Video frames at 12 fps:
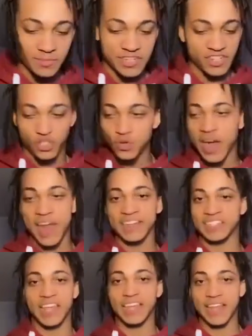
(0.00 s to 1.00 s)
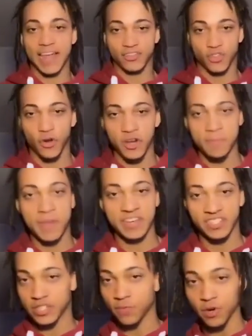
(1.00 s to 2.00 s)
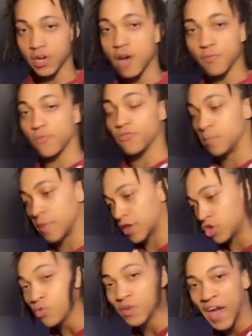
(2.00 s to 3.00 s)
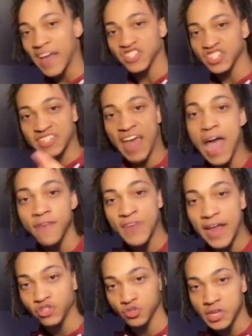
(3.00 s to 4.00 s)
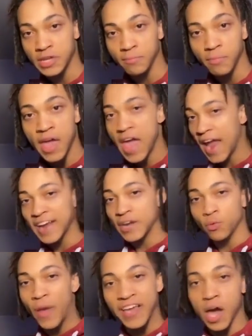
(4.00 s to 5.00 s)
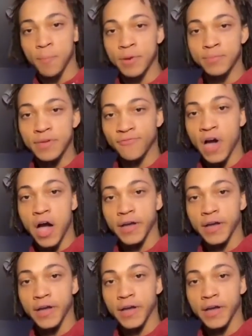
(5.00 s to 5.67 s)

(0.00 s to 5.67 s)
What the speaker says: that you gotta take like 30 minutes to recover from. Like, you can't just have that dream and then wake up and be fine.